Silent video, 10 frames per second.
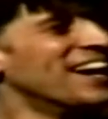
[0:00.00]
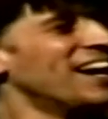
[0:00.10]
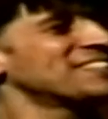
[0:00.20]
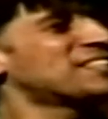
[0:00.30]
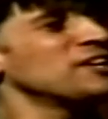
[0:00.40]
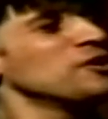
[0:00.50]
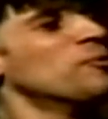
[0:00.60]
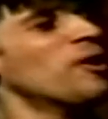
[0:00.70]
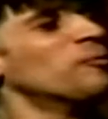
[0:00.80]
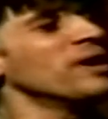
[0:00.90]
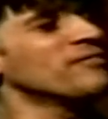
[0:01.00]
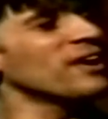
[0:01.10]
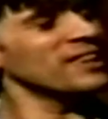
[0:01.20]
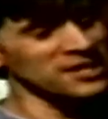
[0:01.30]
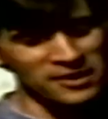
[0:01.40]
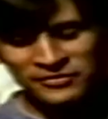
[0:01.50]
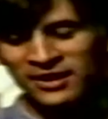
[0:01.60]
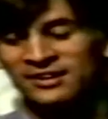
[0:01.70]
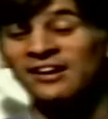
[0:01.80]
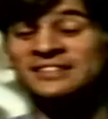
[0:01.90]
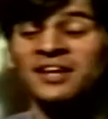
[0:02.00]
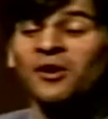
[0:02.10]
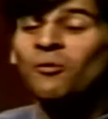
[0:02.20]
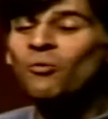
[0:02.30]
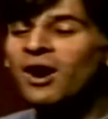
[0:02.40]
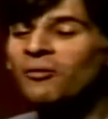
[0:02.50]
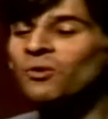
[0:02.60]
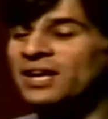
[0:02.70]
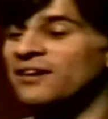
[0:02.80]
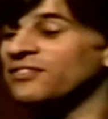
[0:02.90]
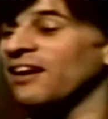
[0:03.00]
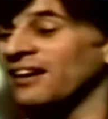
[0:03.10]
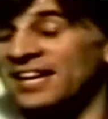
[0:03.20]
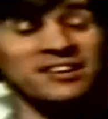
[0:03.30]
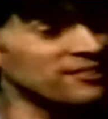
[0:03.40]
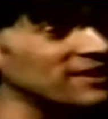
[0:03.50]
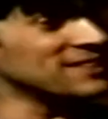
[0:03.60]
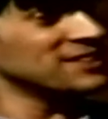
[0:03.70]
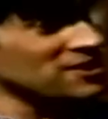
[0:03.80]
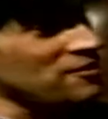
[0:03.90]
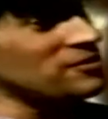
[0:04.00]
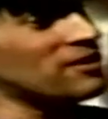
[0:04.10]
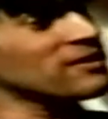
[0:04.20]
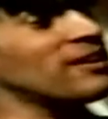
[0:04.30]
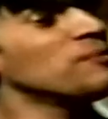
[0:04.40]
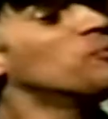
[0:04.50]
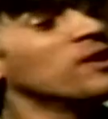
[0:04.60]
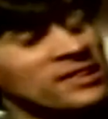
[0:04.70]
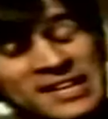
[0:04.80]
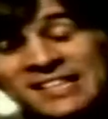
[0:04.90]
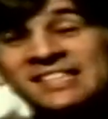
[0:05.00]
I'll tell you what we've got that you've not got. What we have got in Croydon that you've not got in Worthing is